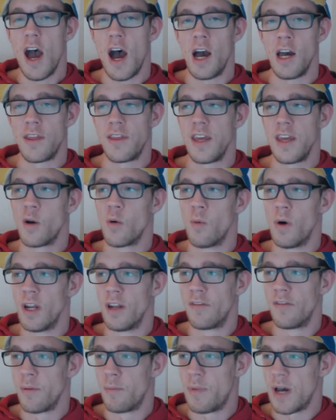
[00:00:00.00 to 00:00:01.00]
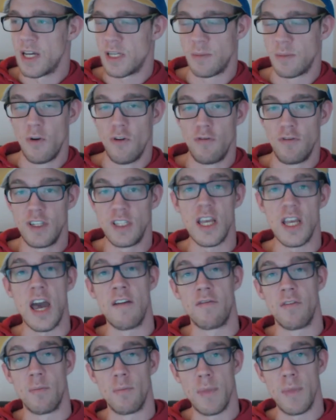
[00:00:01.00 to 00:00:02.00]
I think one of the best movies
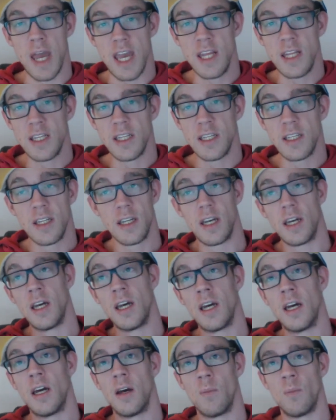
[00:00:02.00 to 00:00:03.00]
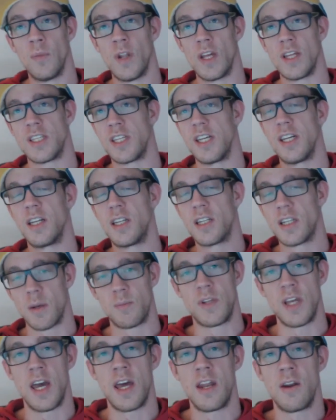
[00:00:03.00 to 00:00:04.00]
ever made. I'm not saying
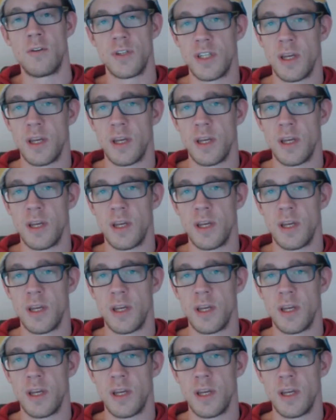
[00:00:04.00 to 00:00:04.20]
top 10 or